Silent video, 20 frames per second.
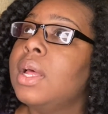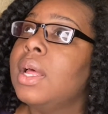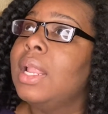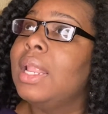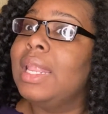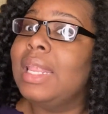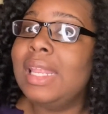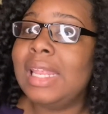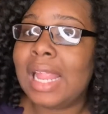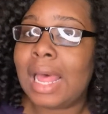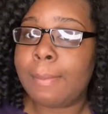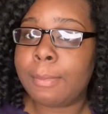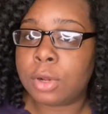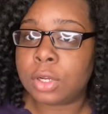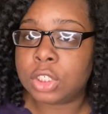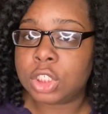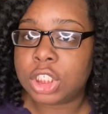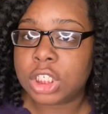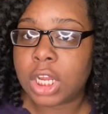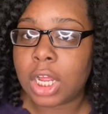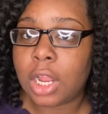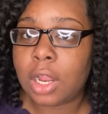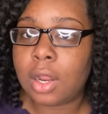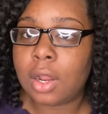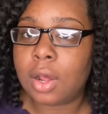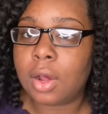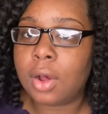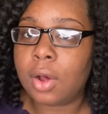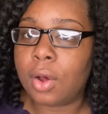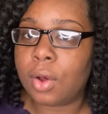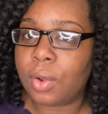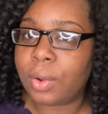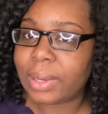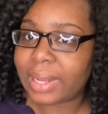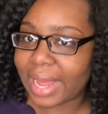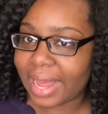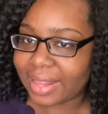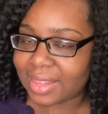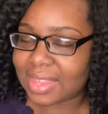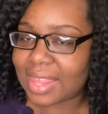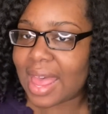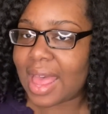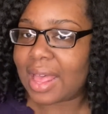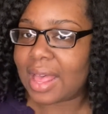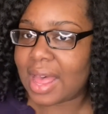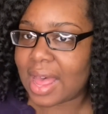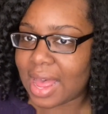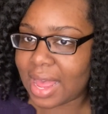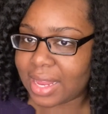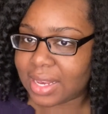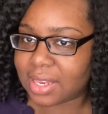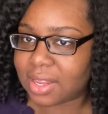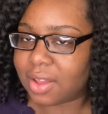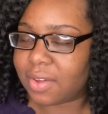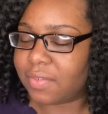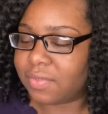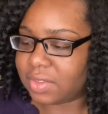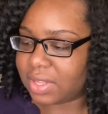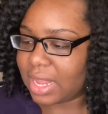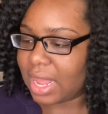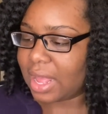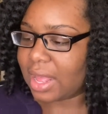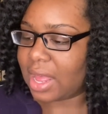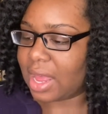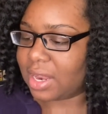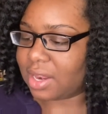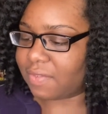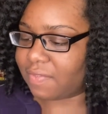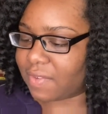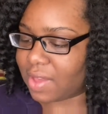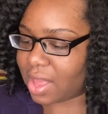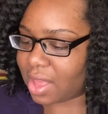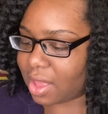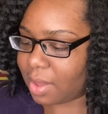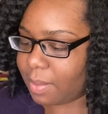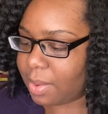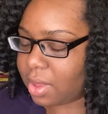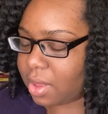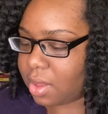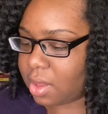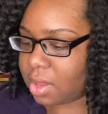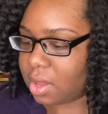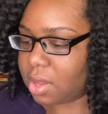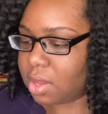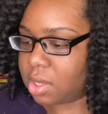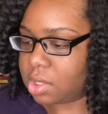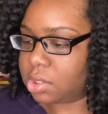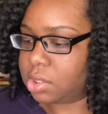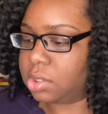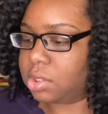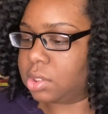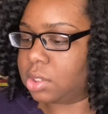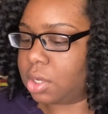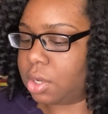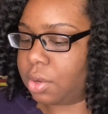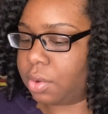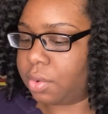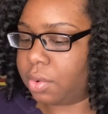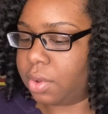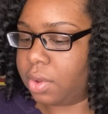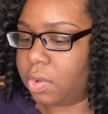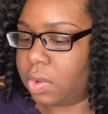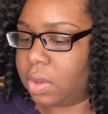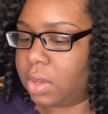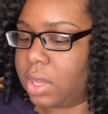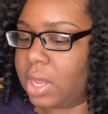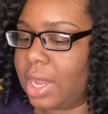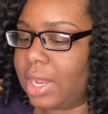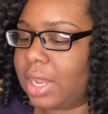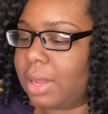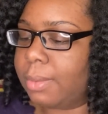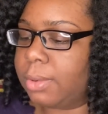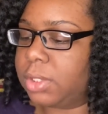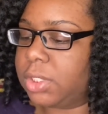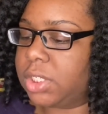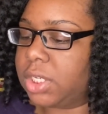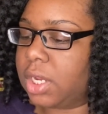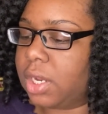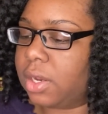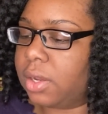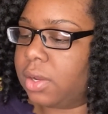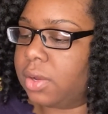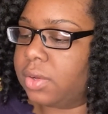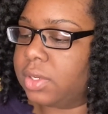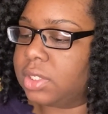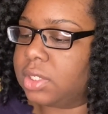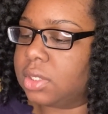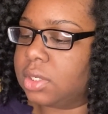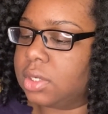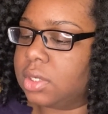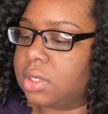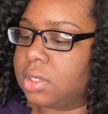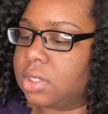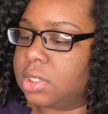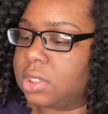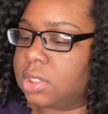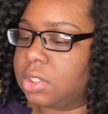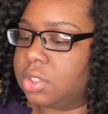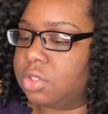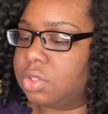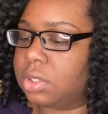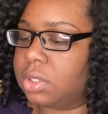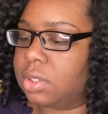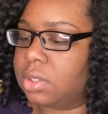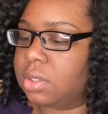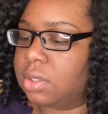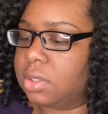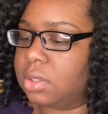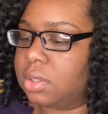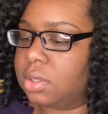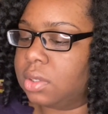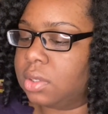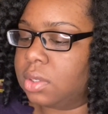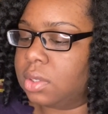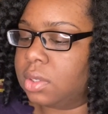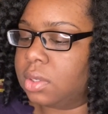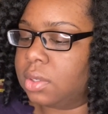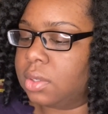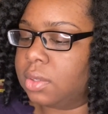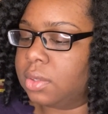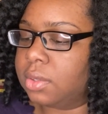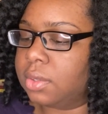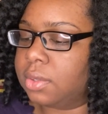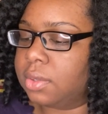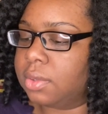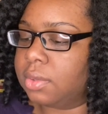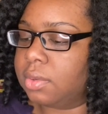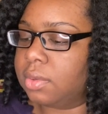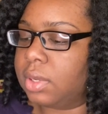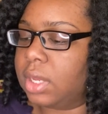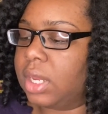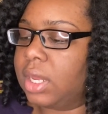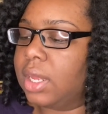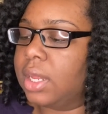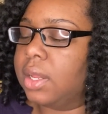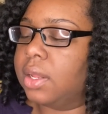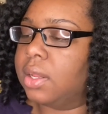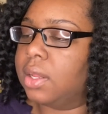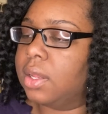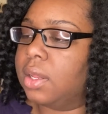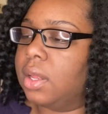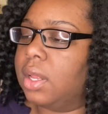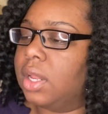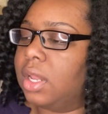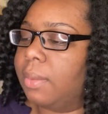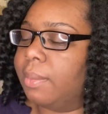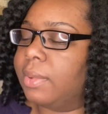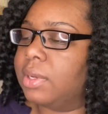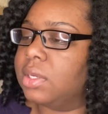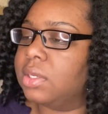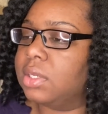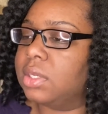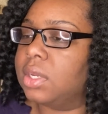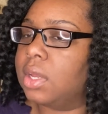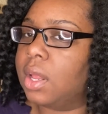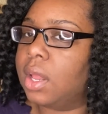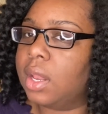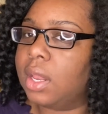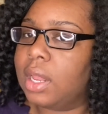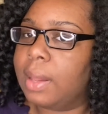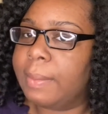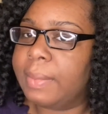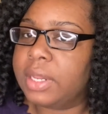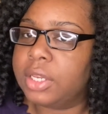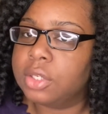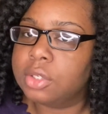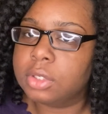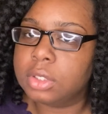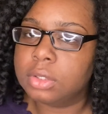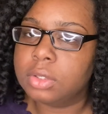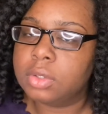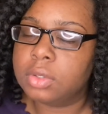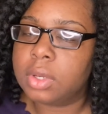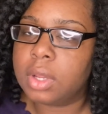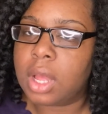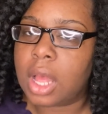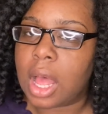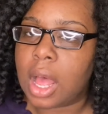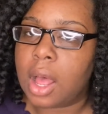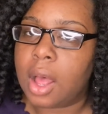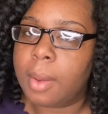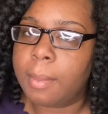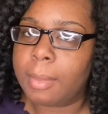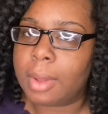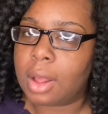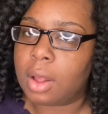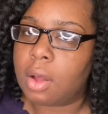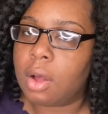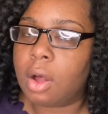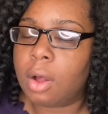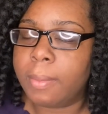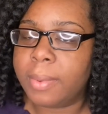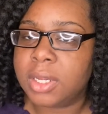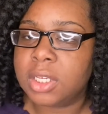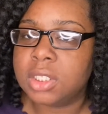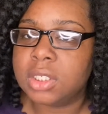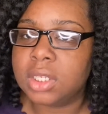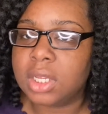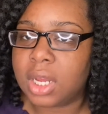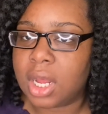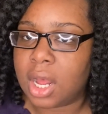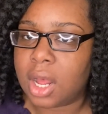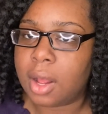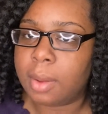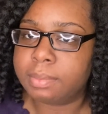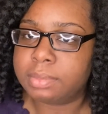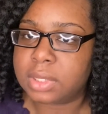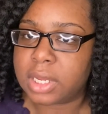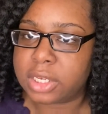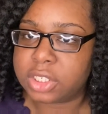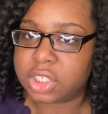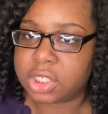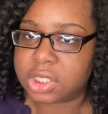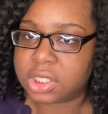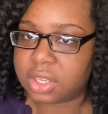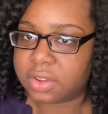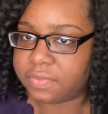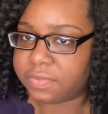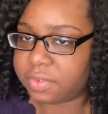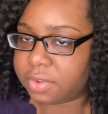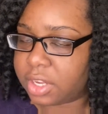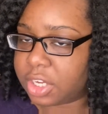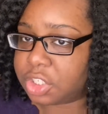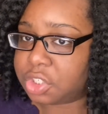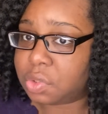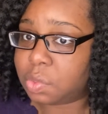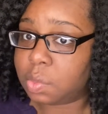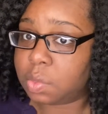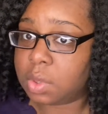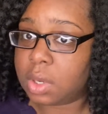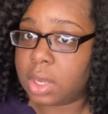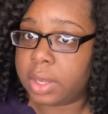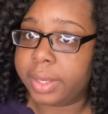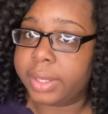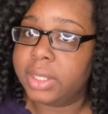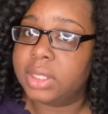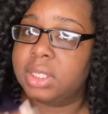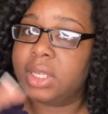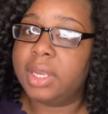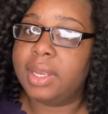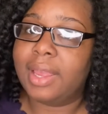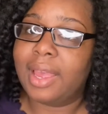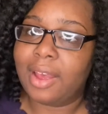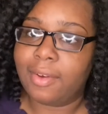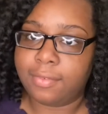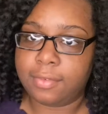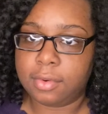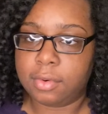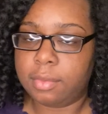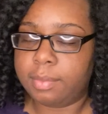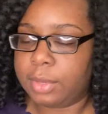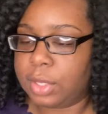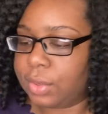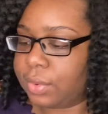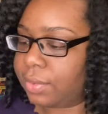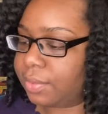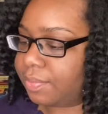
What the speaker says: limoncello, like that kind of vibe. So a limoncello is a drink, like a lemon alcohol based digestive that you take after a meal.